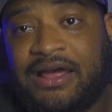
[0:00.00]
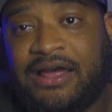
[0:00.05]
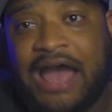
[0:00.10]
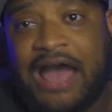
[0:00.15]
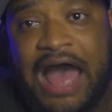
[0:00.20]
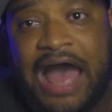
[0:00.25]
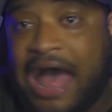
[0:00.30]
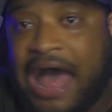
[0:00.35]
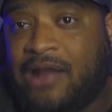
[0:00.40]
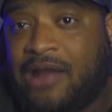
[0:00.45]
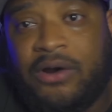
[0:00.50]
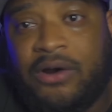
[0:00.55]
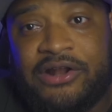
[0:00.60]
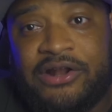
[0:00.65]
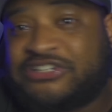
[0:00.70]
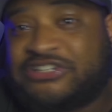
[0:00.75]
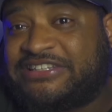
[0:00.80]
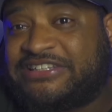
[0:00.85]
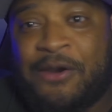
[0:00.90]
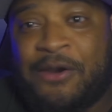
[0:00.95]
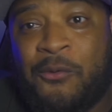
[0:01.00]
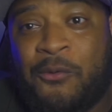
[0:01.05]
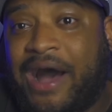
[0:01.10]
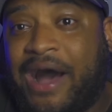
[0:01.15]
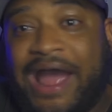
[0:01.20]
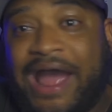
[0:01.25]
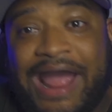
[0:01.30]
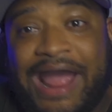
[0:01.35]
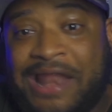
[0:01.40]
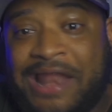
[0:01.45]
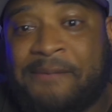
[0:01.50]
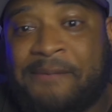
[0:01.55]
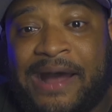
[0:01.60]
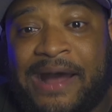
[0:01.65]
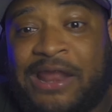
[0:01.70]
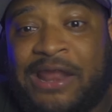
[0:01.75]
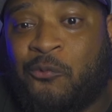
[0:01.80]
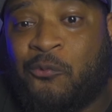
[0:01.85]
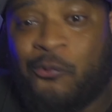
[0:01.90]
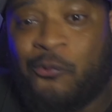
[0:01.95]
I don't understand why
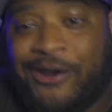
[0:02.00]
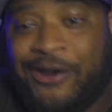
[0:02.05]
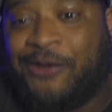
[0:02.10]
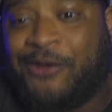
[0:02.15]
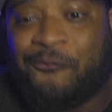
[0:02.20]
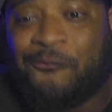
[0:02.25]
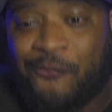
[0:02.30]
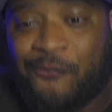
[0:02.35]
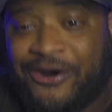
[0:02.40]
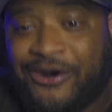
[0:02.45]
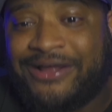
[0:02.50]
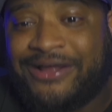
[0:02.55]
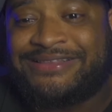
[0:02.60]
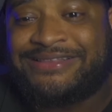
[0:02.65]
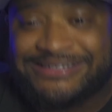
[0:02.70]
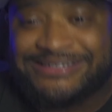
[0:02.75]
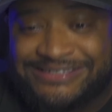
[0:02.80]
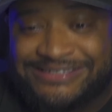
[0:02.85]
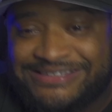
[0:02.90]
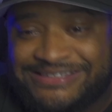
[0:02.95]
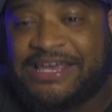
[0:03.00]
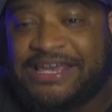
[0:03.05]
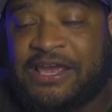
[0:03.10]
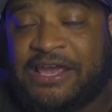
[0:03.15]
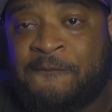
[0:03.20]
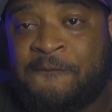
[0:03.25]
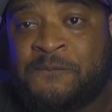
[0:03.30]
anybody wouldn't want to see